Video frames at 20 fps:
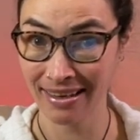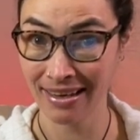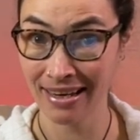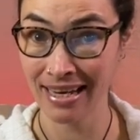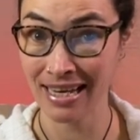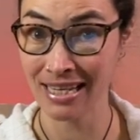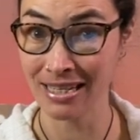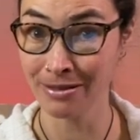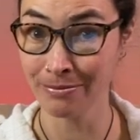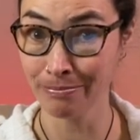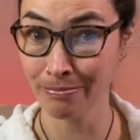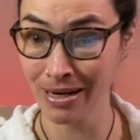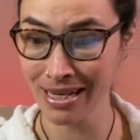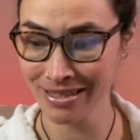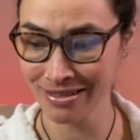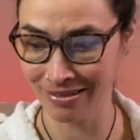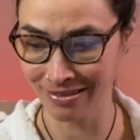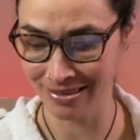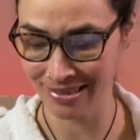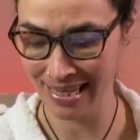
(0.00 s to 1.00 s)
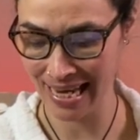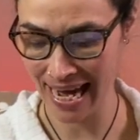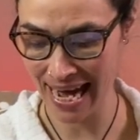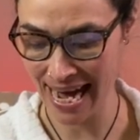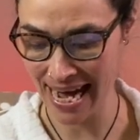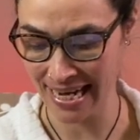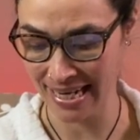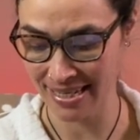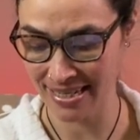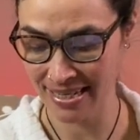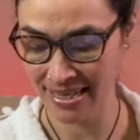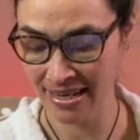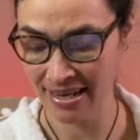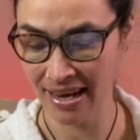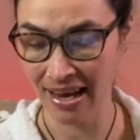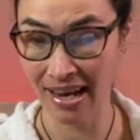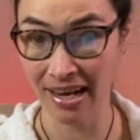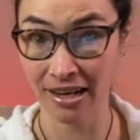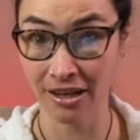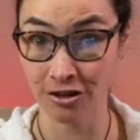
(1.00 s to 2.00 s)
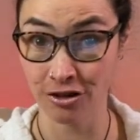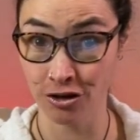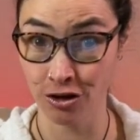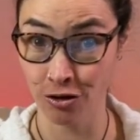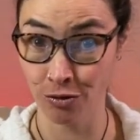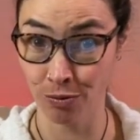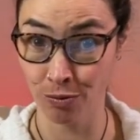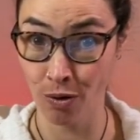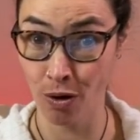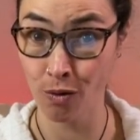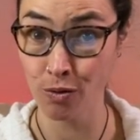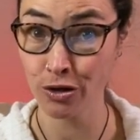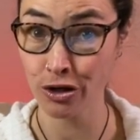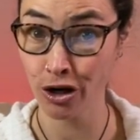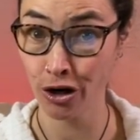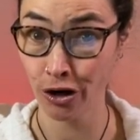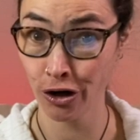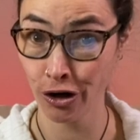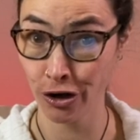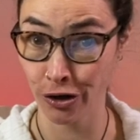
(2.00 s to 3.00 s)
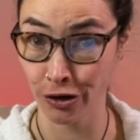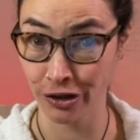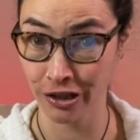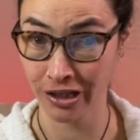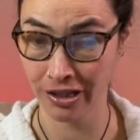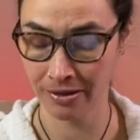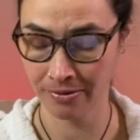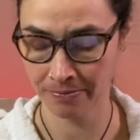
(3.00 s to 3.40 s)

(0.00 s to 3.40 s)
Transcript: His muscles ached and his throat hurt.